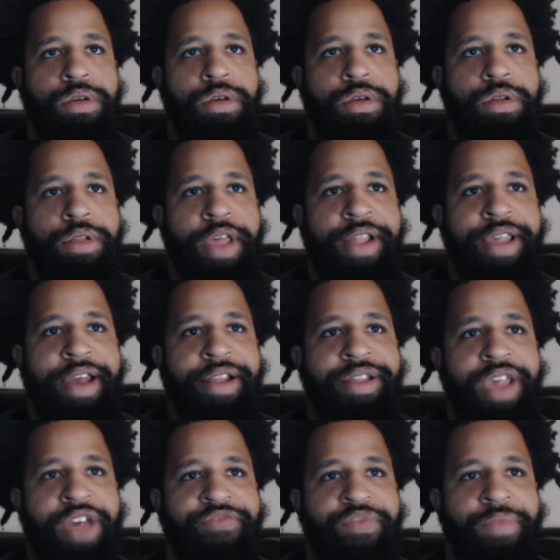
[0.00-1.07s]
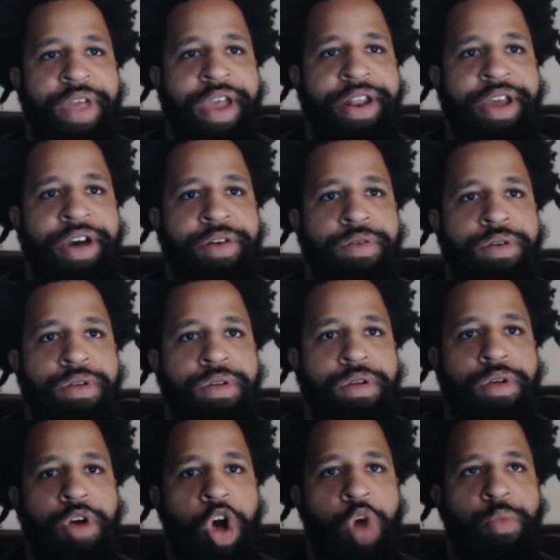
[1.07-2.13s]
Takedown attempt from Lando.
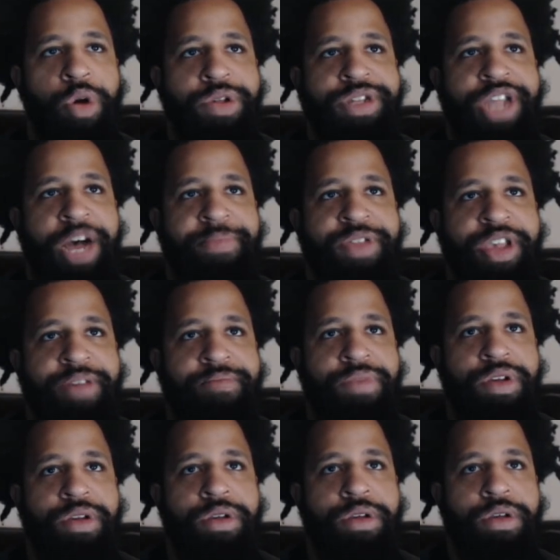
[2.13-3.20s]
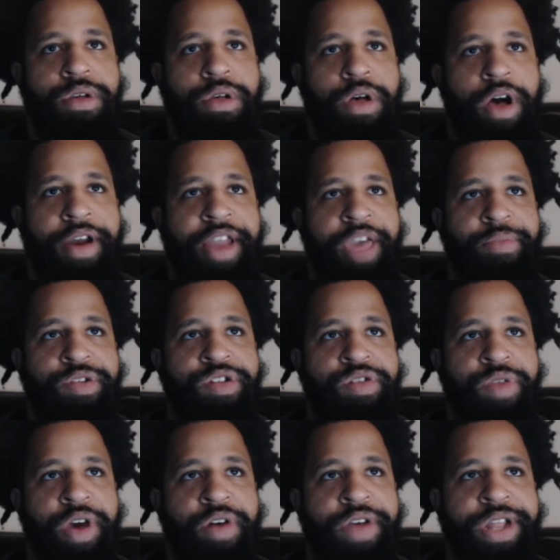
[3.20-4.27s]
Almost dumps him. Unable to,
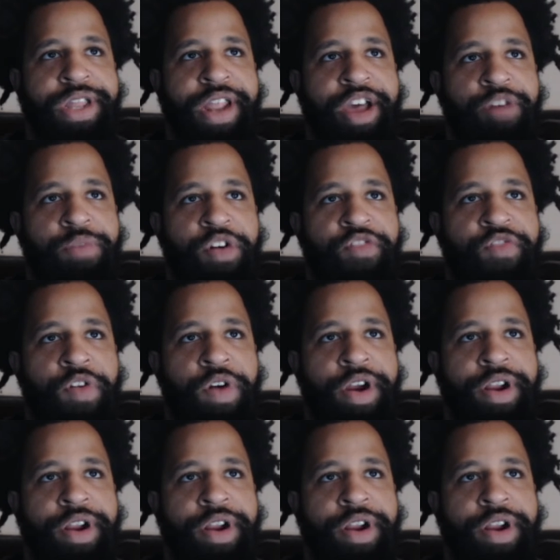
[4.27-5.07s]
though. Eats an elbow for it.